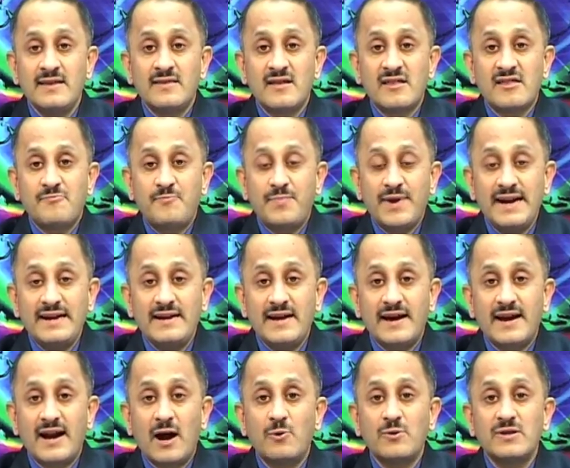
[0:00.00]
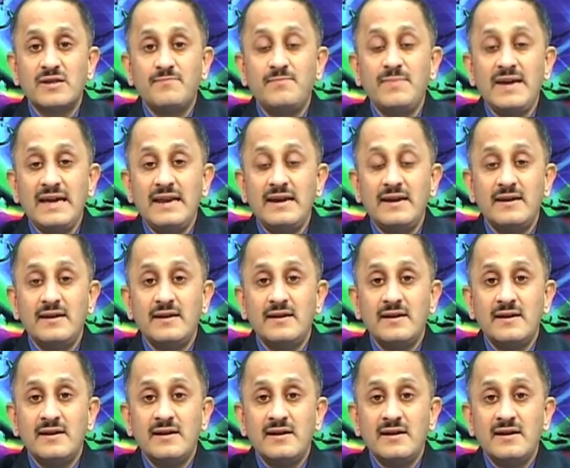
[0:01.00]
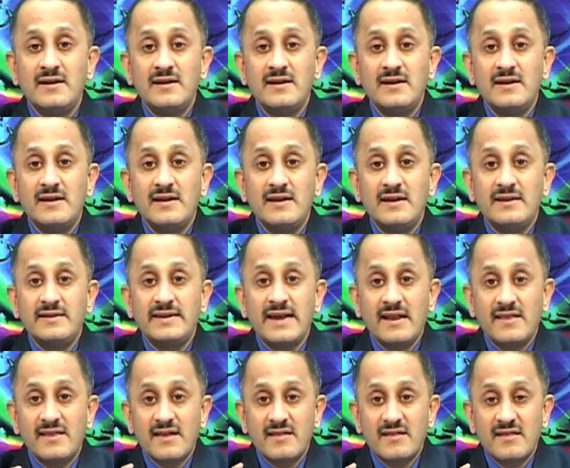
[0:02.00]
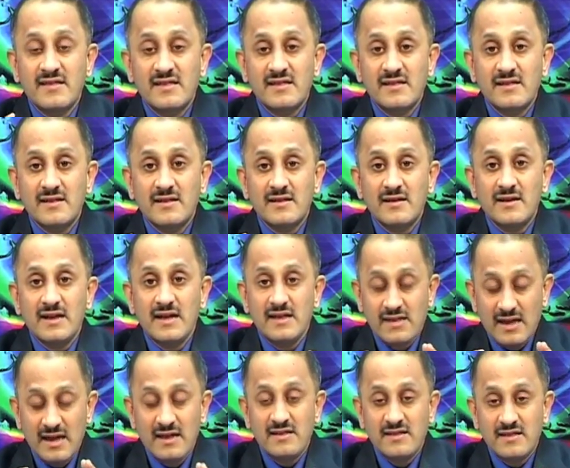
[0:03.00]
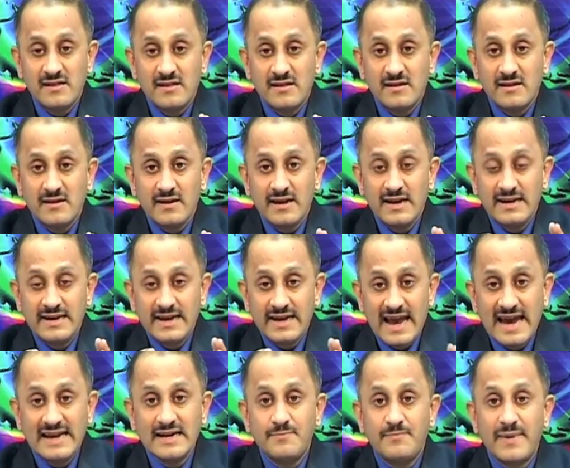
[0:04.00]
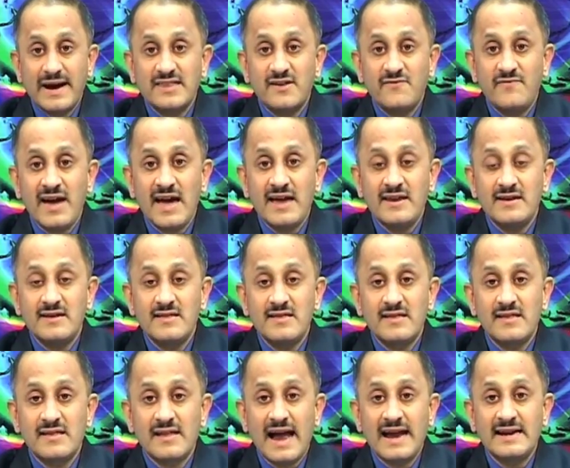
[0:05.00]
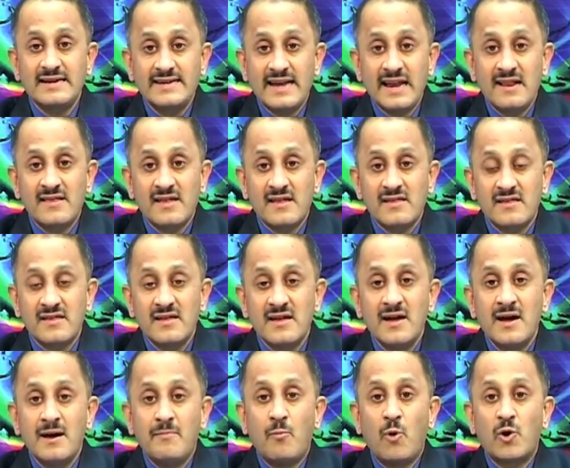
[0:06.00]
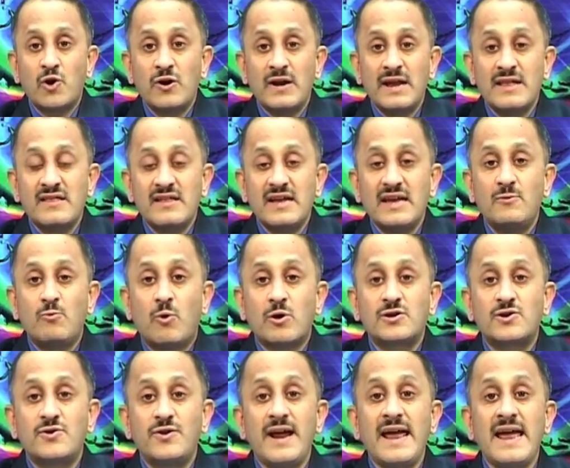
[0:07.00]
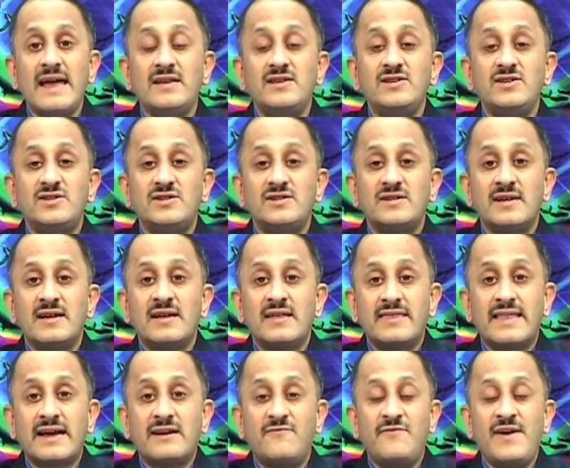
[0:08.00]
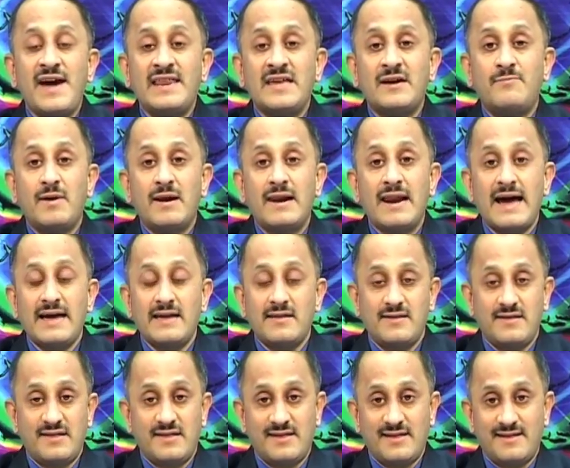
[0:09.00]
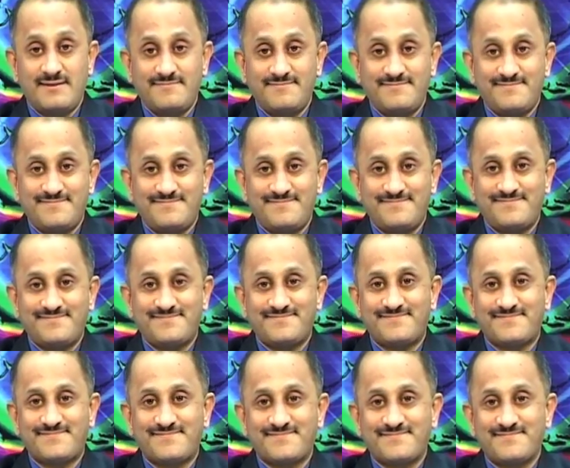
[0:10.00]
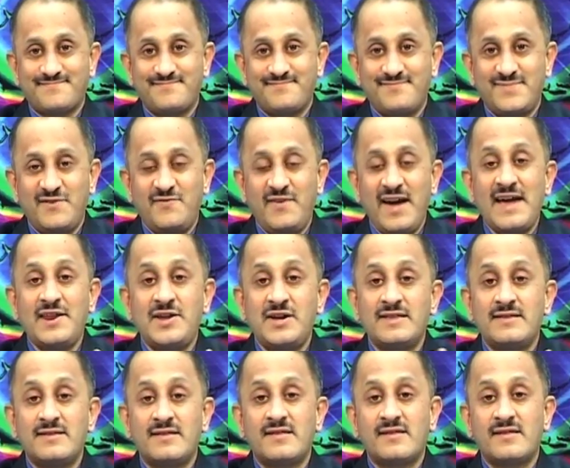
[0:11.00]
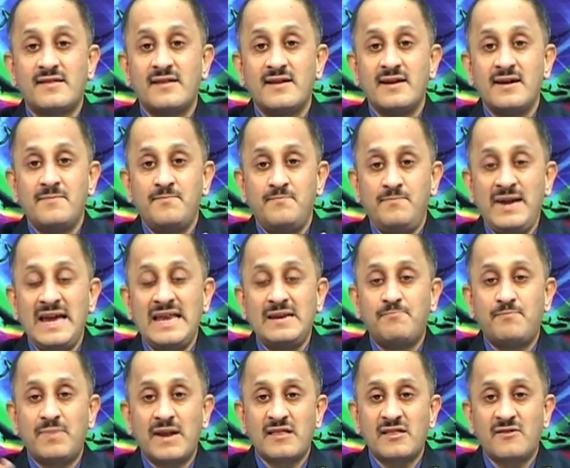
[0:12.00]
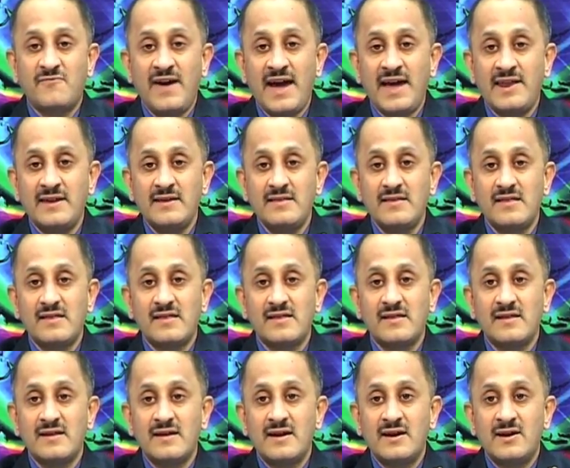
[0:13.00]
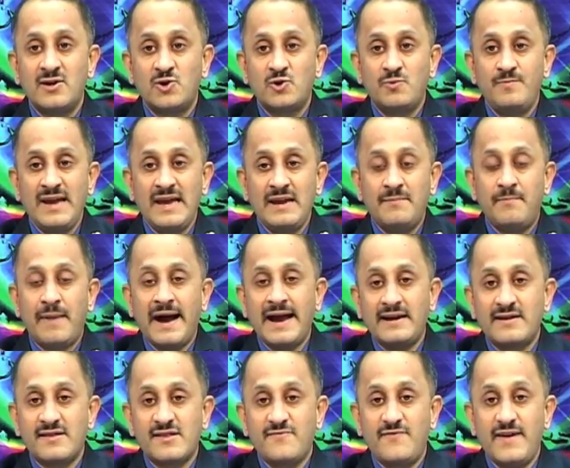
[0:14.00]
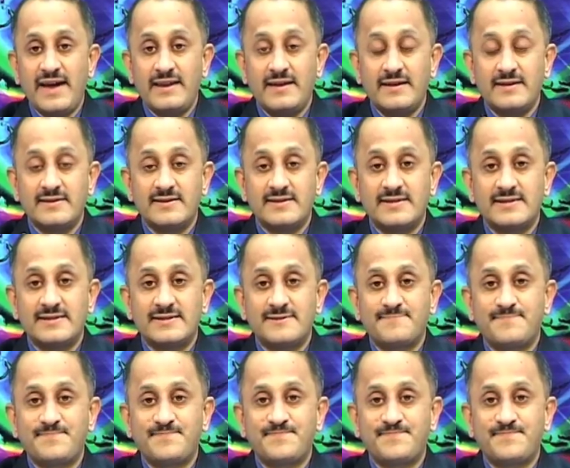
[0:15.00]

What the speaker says: the spread around the mean tells us is indicated by the variance and tells us more or less in what range that variable lies. The variance, mean plus variance to mean minus variance.